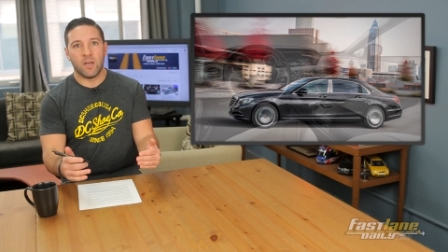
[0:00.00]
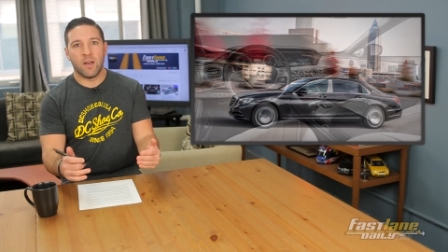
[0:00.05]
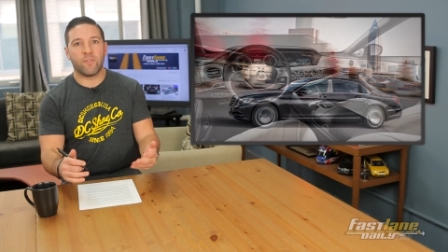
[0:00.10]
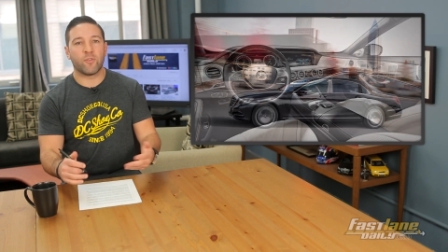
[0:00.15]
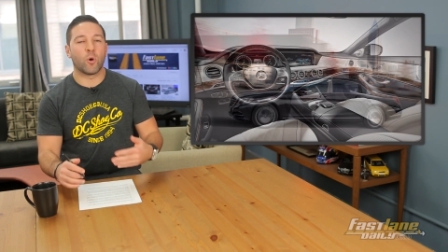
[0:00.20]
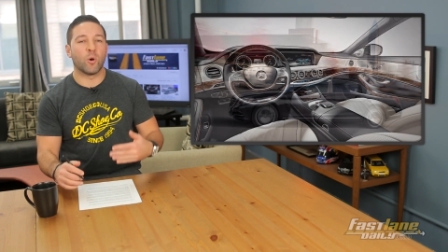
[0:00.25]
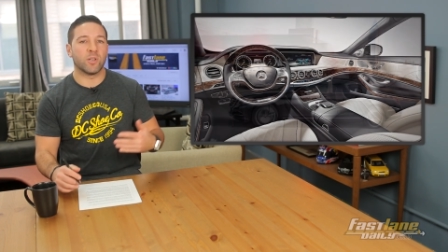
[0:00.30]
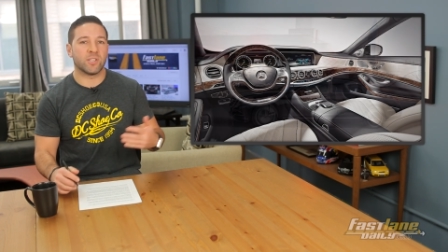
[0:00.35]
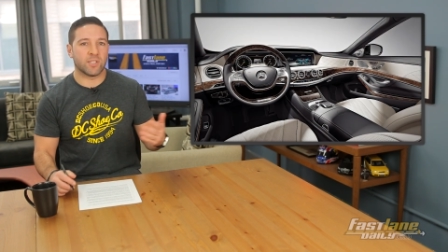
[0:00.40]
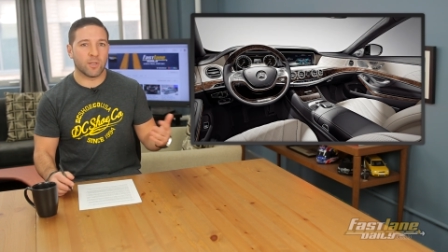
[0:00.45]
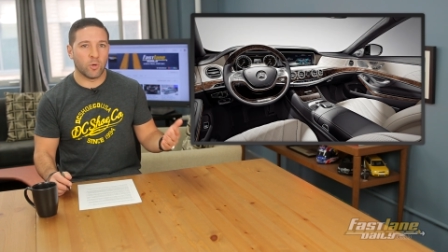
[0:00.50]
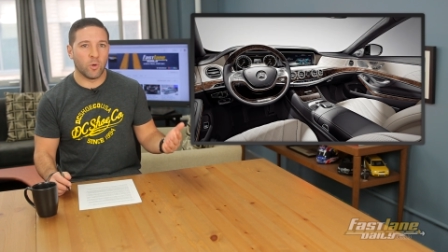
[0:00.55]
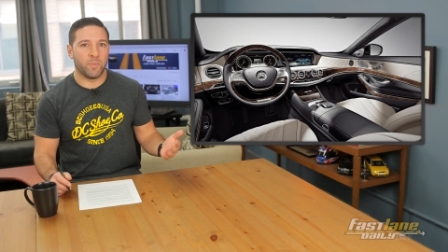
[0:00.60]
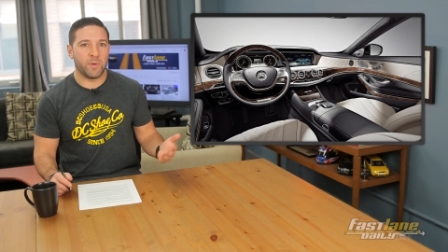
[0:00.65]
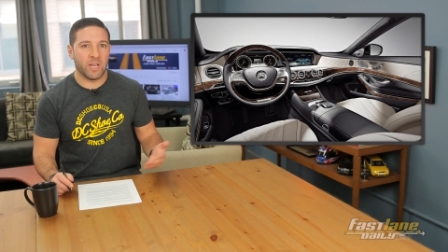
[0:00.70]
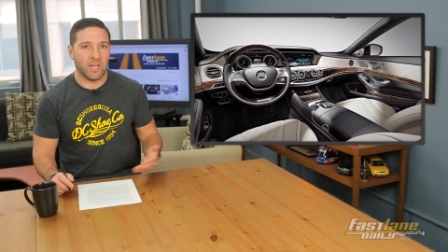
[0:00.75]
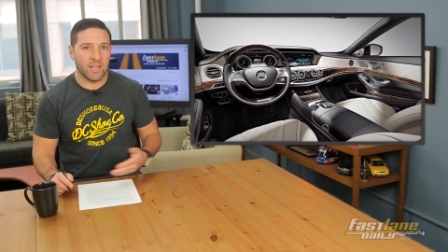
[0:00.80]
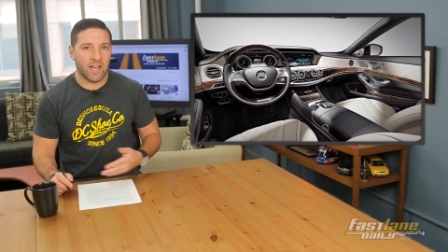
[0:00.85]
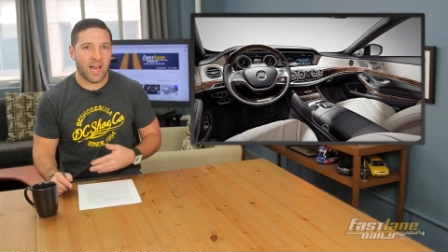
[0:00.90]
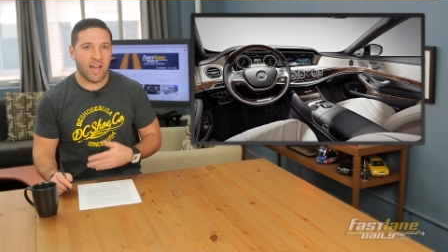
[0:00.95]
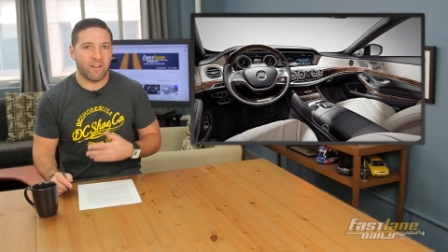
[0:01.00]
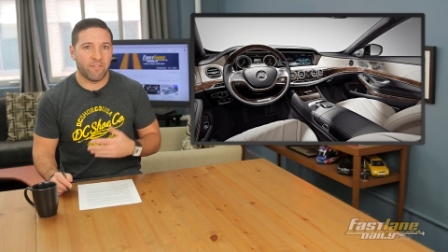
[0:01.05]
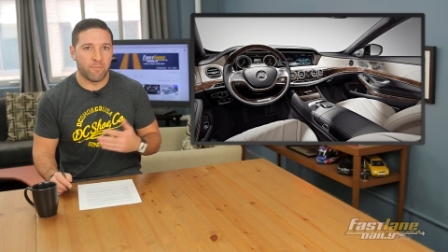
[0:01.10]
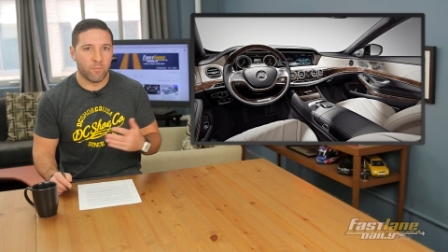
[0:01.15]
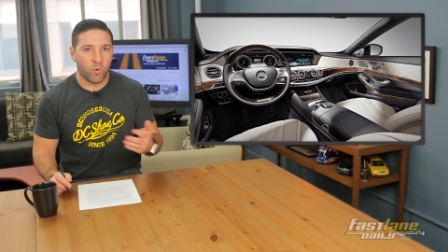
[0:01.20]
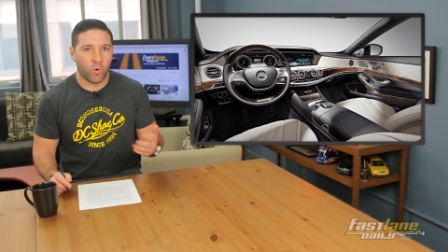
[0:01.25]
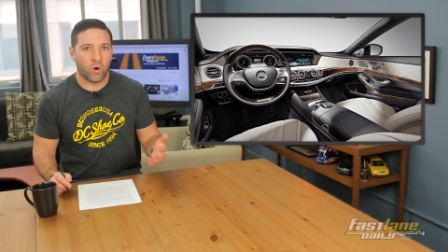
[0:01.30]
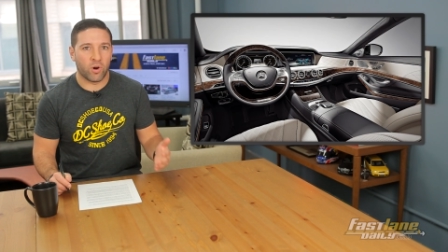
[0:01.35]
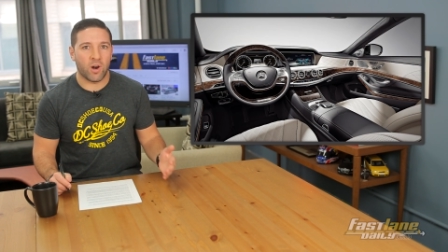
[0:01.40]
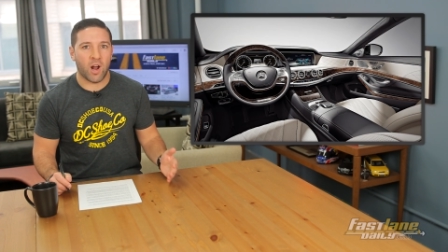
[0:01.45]
Of course, there will be a lot of
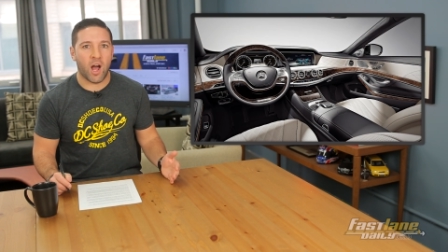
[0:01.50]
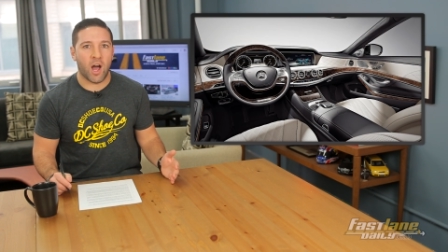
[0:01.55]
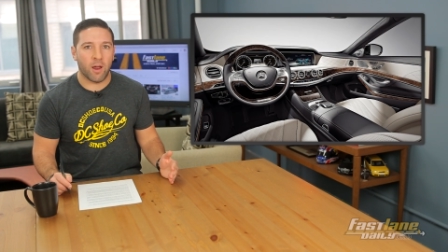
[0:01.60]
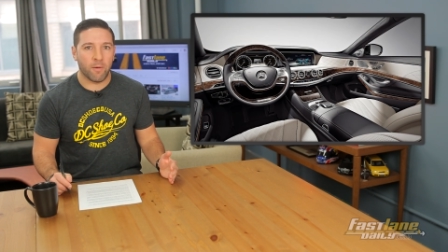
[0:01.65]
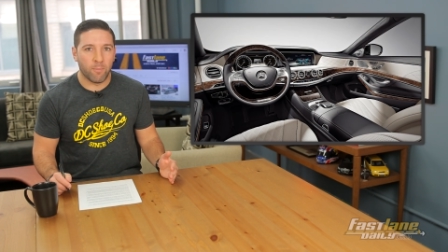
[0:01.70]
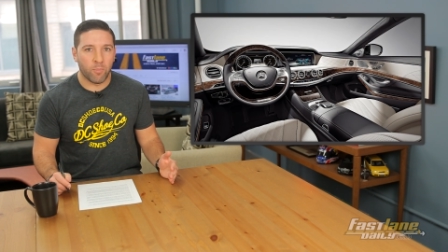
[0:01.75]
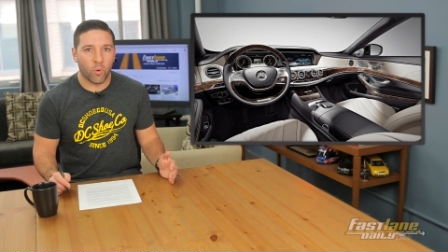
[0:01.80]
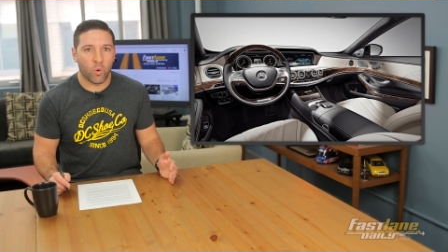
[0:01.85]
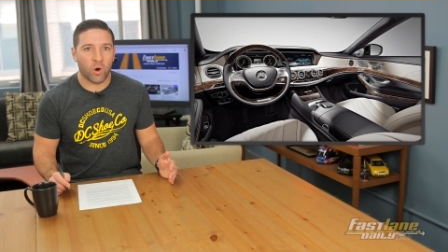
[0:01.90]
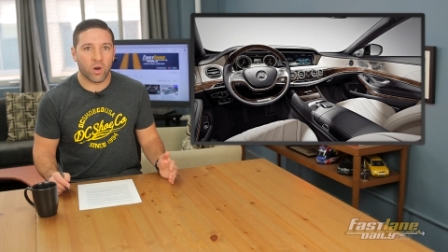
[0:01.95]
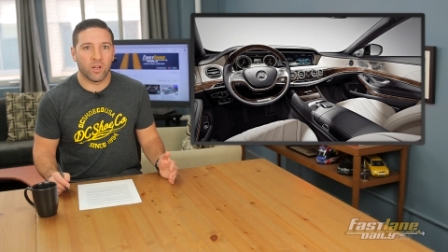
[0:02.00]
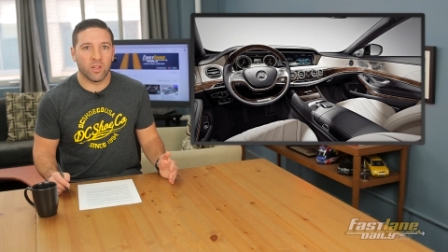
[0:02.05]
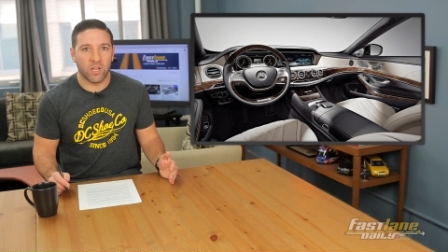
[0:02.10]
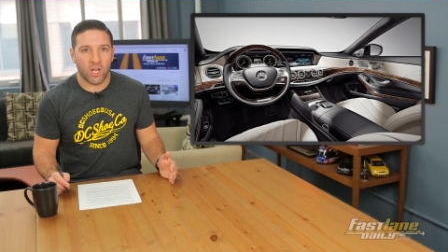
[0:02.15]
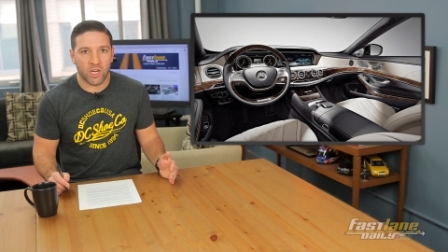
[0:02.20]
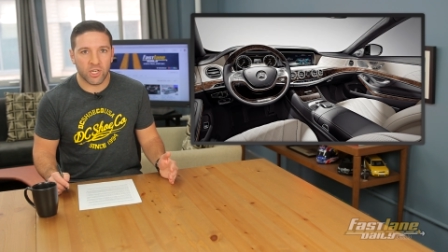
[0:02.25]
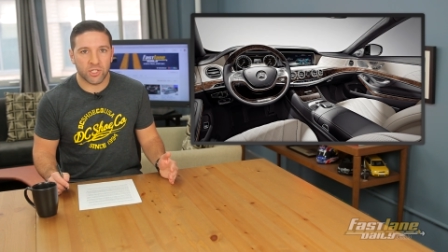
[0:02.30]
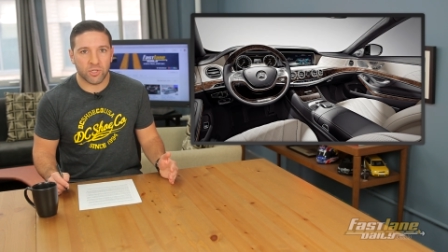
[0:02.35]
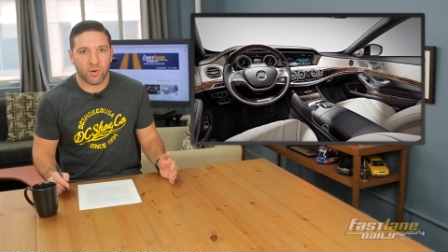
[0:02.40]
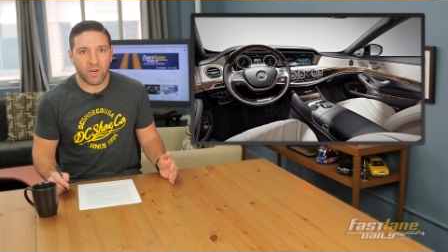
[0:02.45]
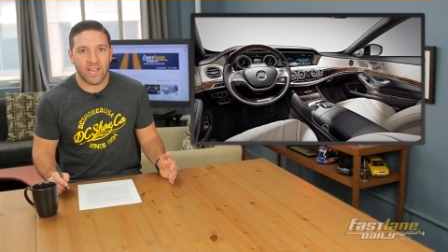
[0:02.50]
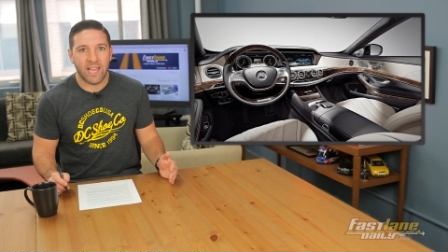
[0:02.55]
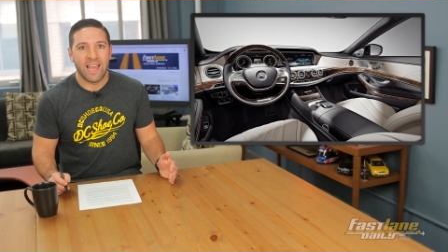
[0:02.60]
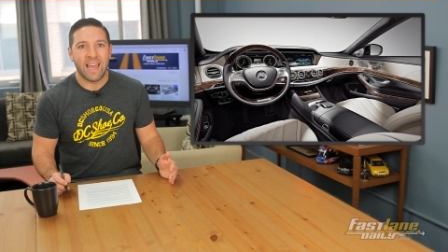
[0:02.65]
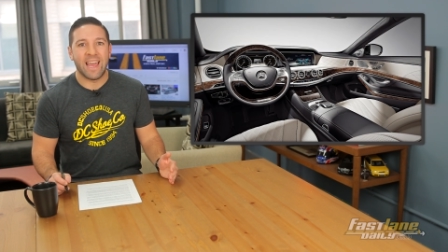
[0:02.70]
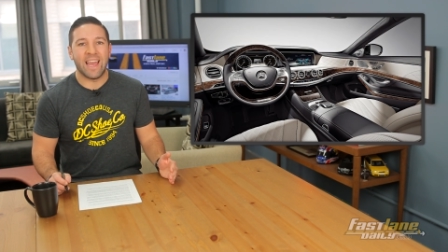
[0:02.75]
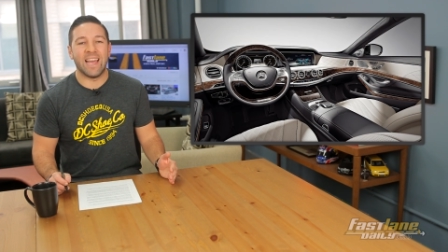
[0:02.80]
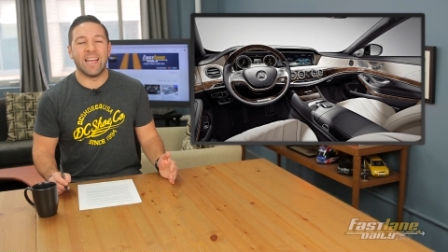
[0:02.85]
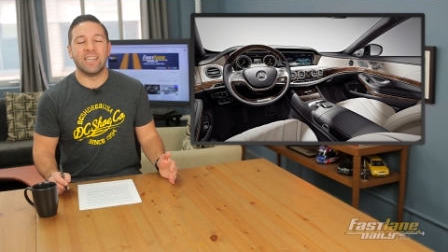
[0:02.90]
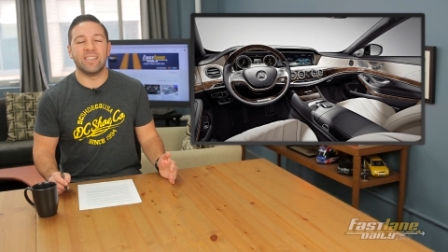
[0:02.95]
more onboard luxury
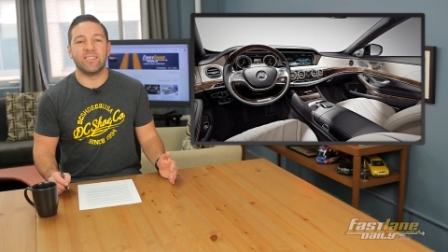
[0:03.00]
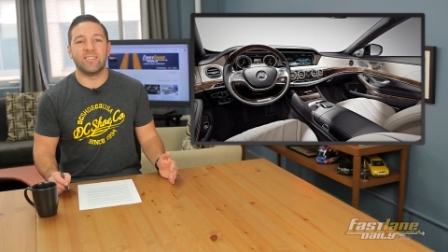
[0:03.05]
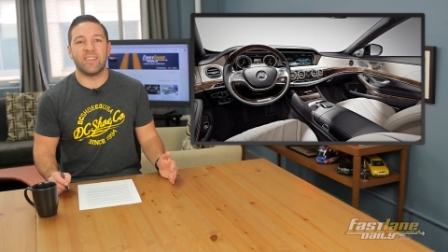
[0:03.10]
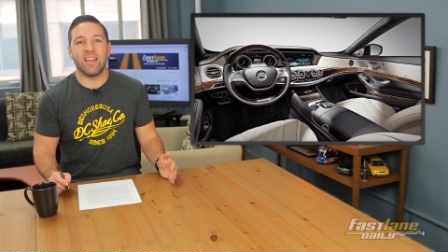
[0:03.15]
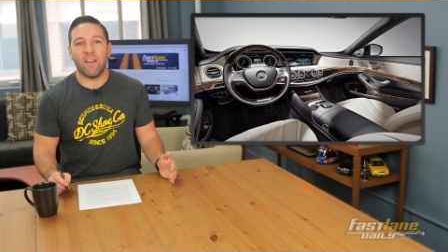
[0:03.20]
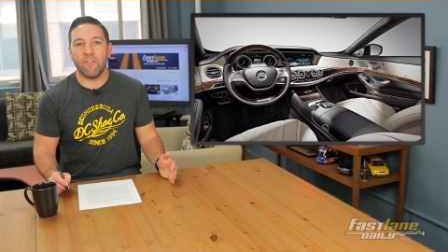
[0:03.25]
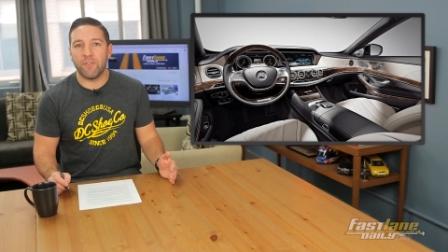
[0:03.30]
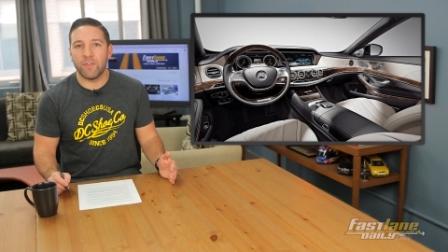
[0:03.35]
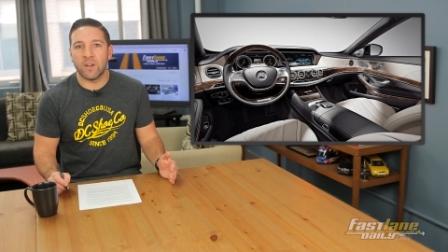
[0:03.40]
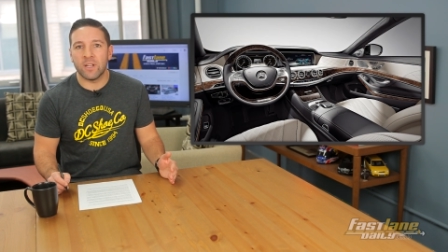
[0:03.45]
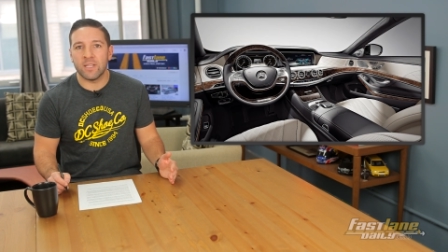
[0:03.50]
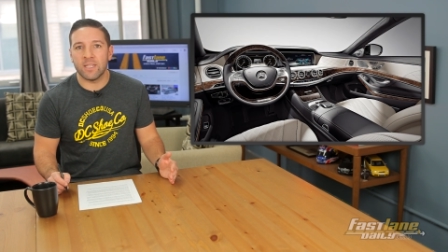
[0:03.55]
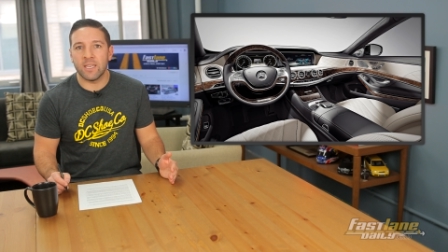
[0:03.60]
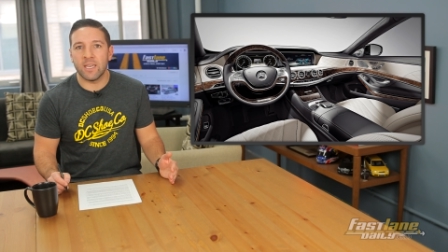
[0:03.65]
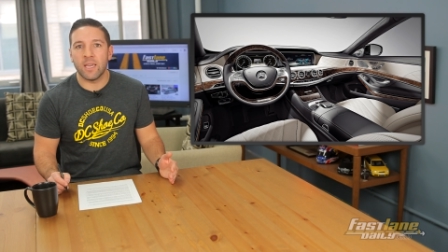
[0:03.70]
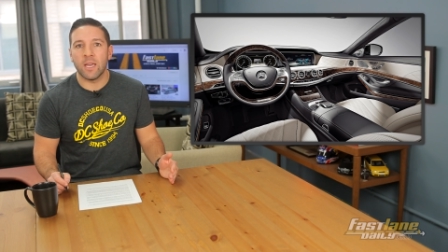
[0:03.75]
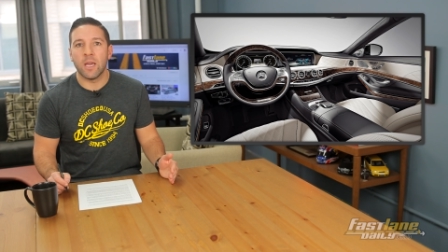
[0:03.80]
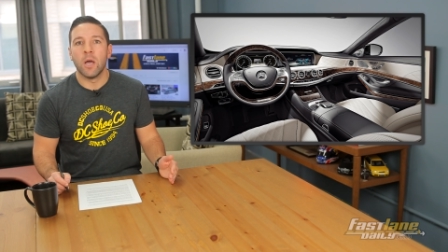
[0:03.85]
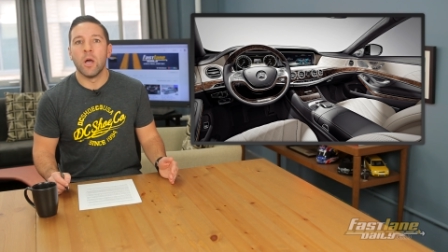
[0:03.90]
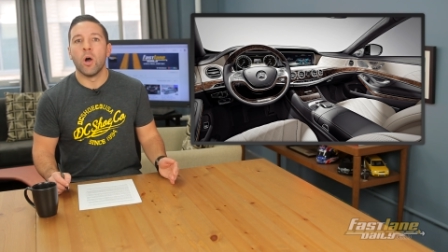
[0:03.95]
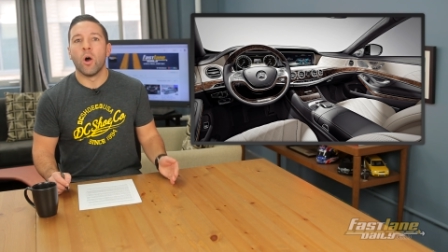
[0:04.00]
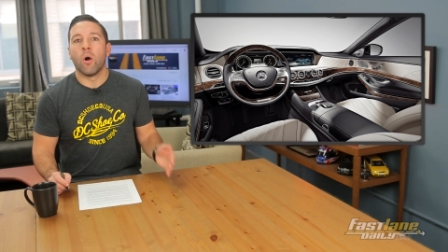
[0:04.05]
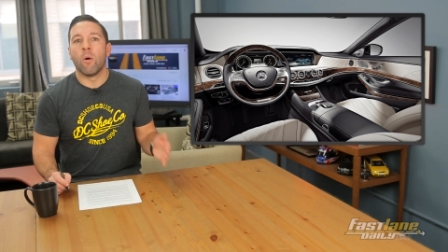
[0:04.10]
and definitely